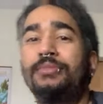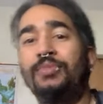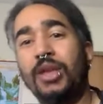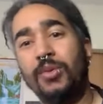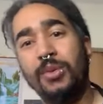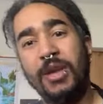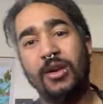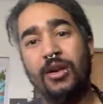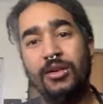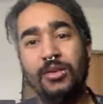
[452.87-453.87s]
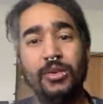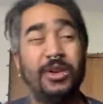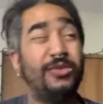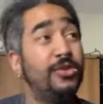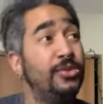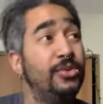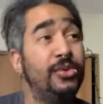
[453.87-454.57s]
like I want to make art, and I want to make food,